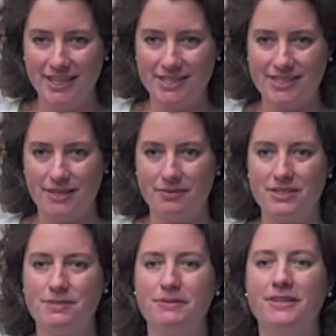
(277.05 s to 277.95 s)
the same
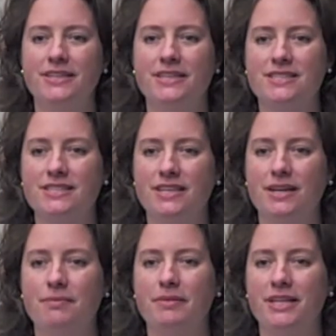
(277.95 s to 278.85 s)
experience
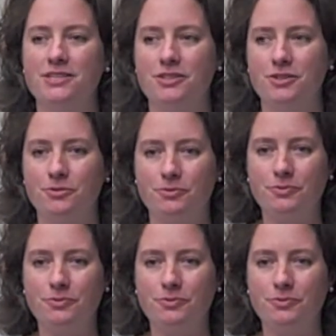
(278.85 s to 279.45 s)
um, as you.